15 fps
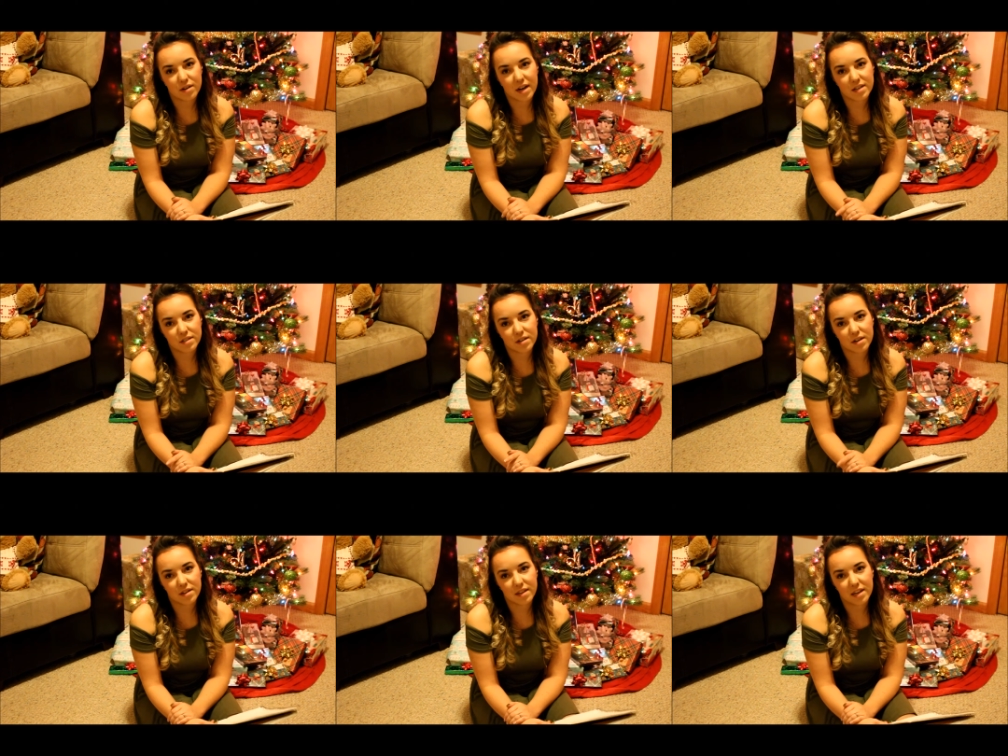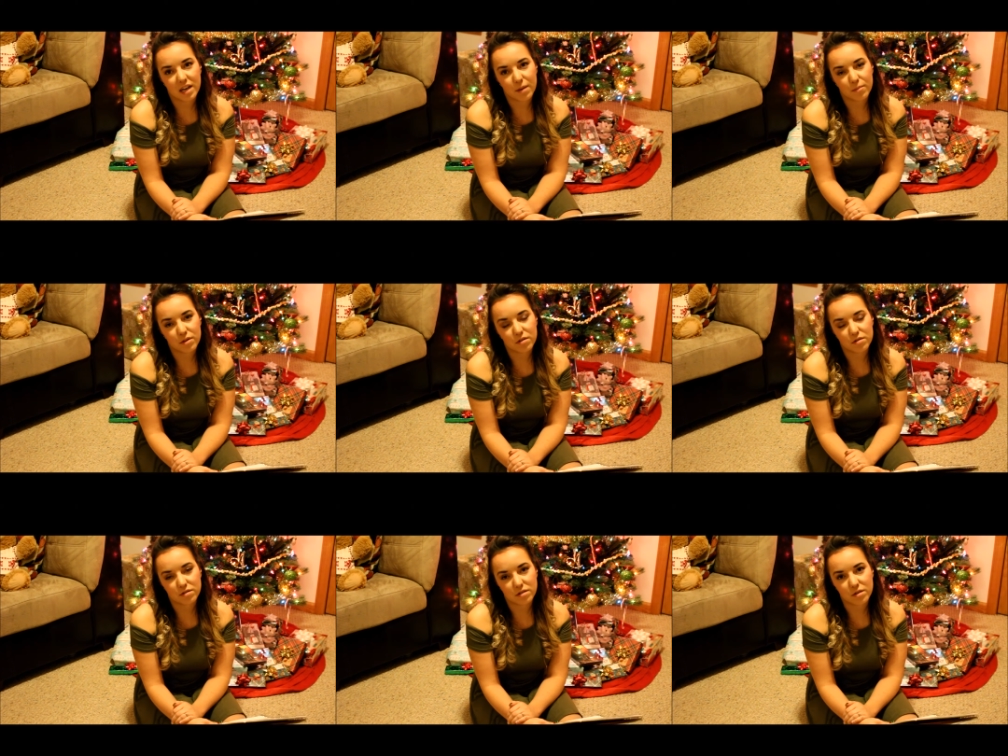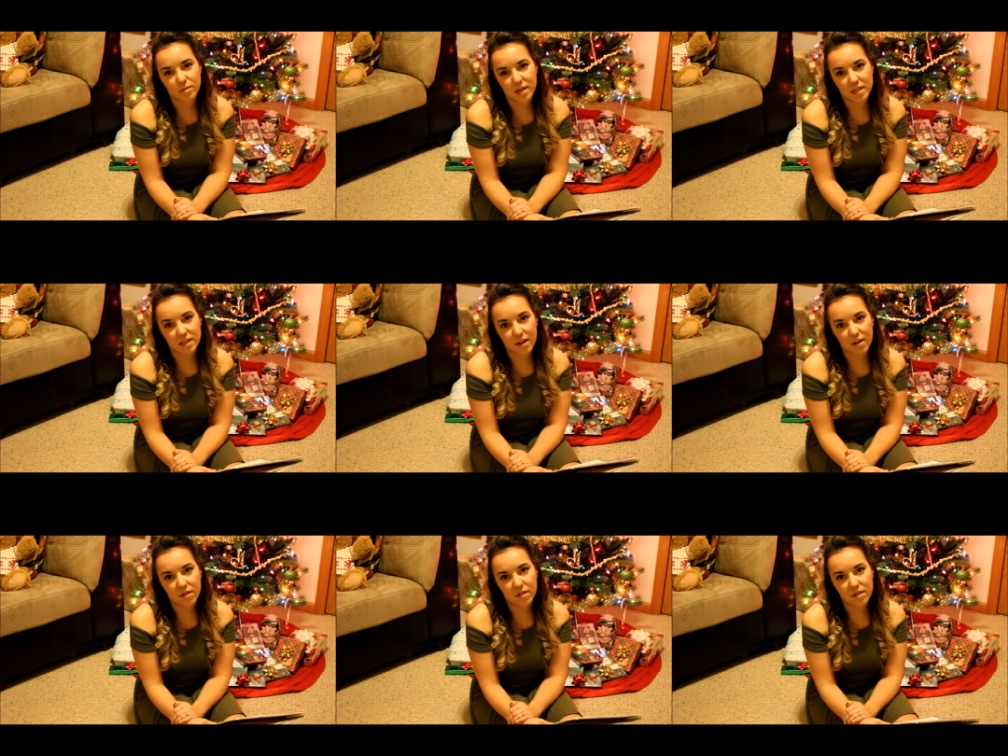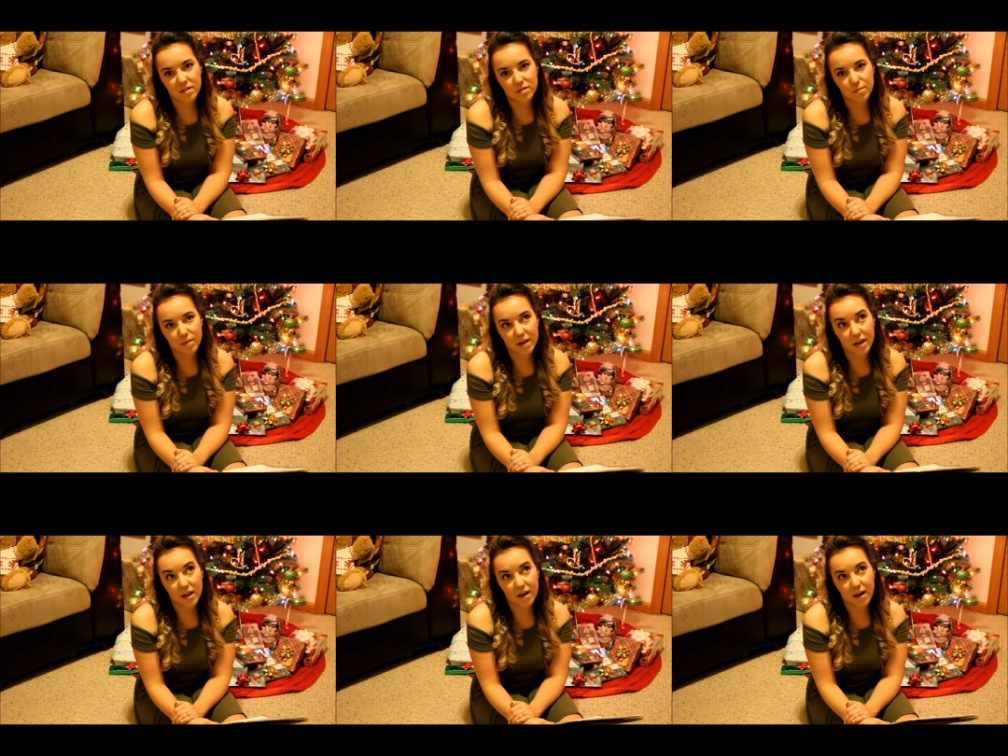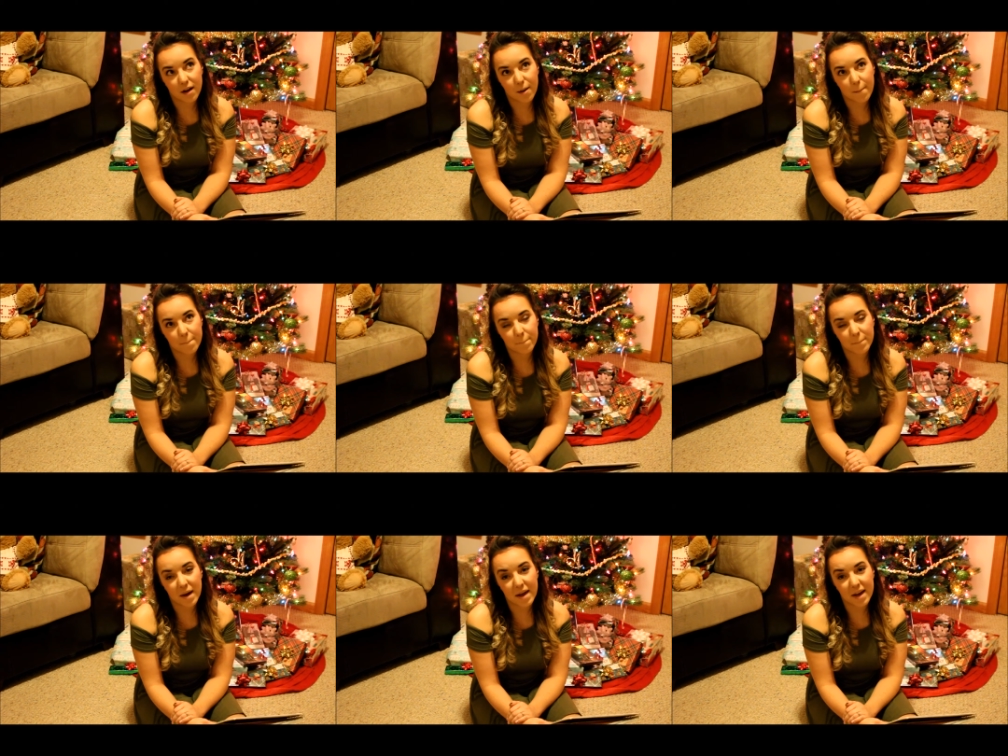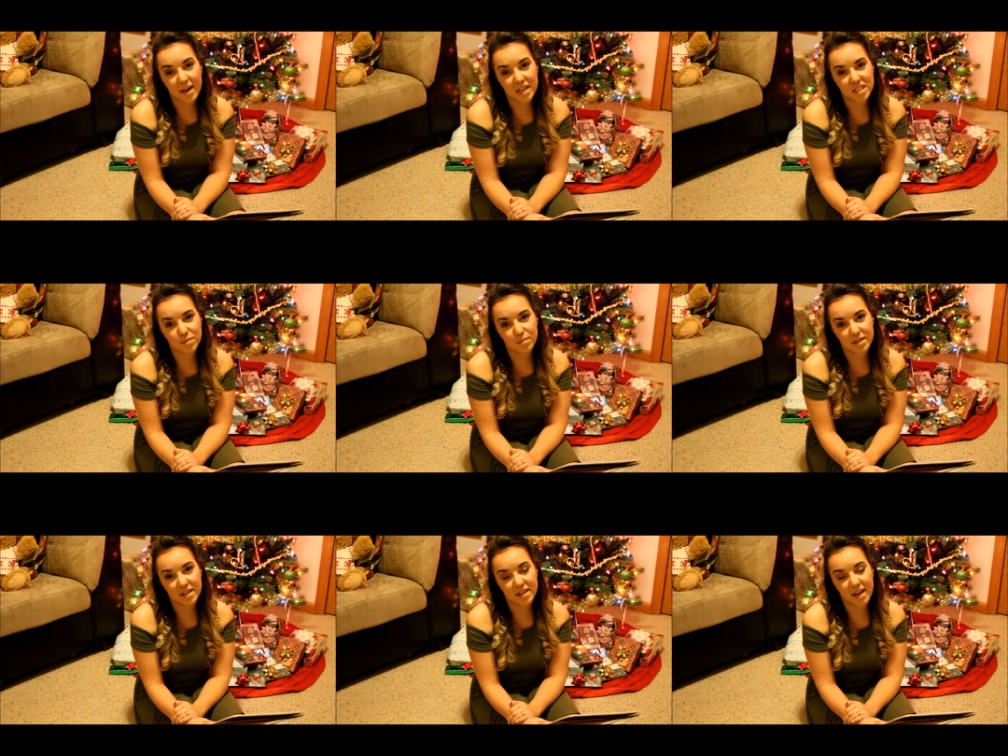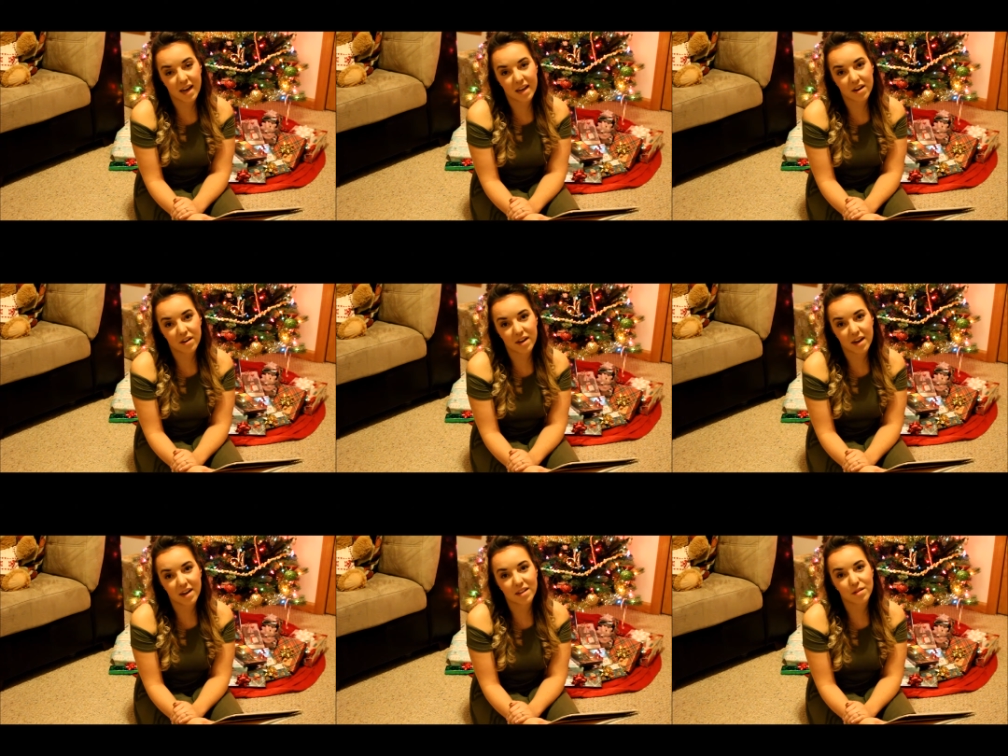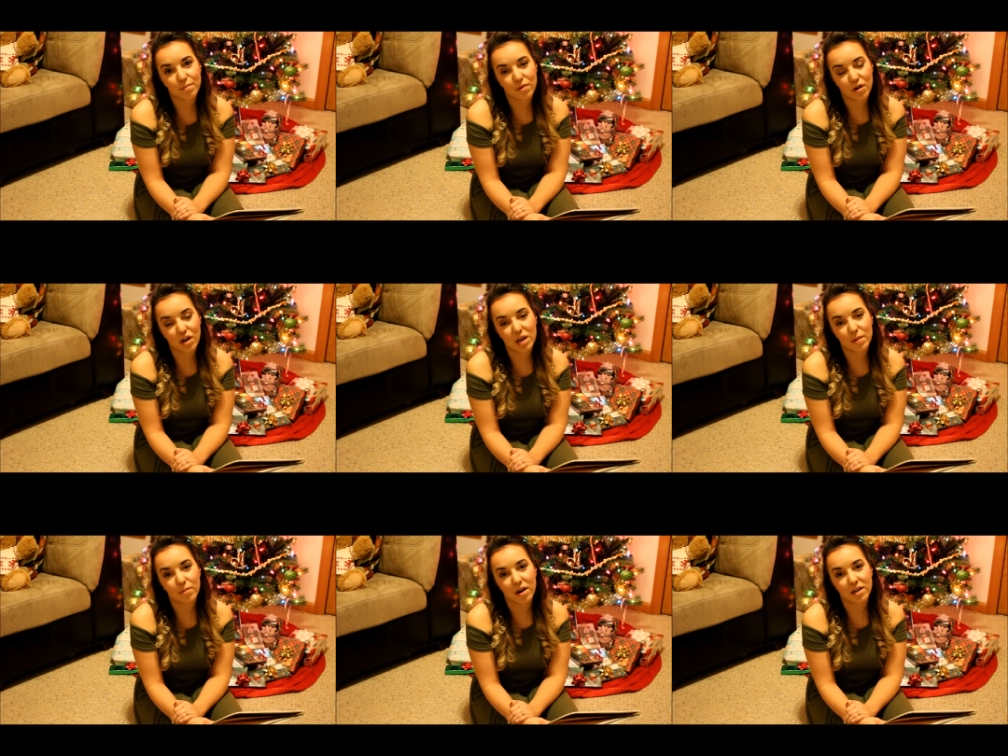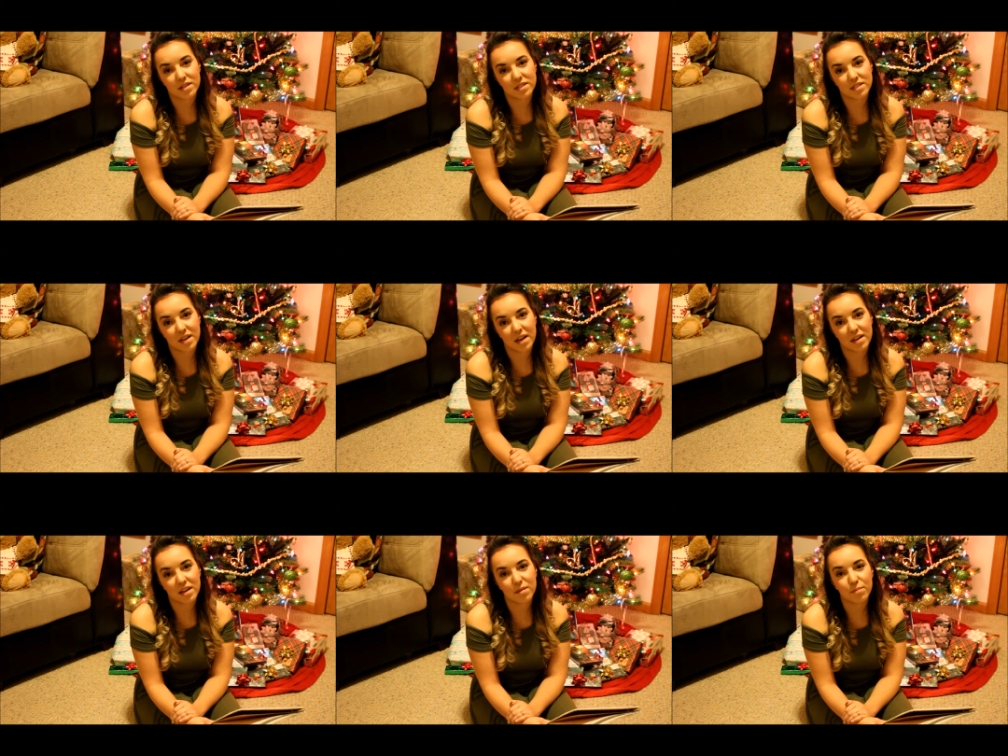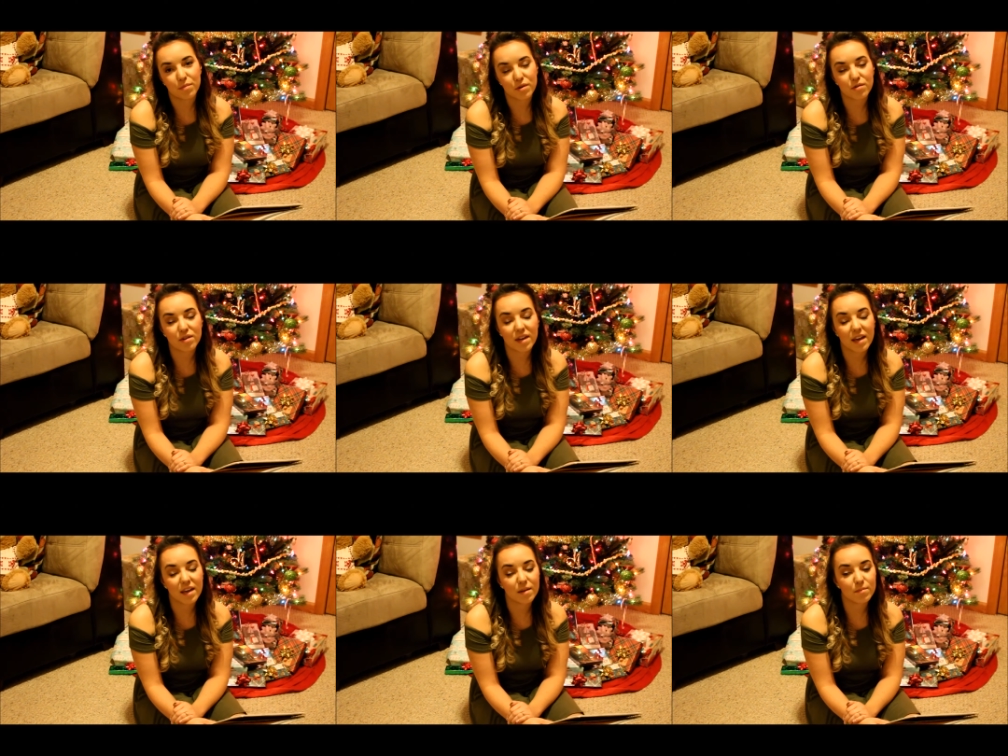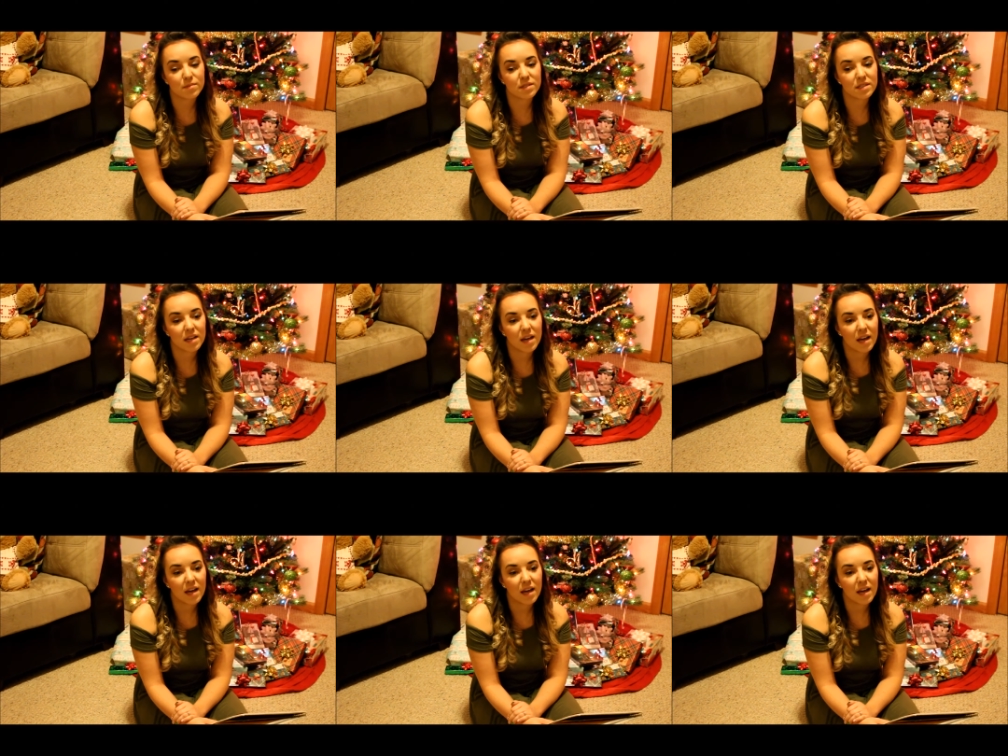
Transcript: guys are going to think I'm a loser when I tell you this, but um, my husband and I are getting the Pokemon Sun and Moon games.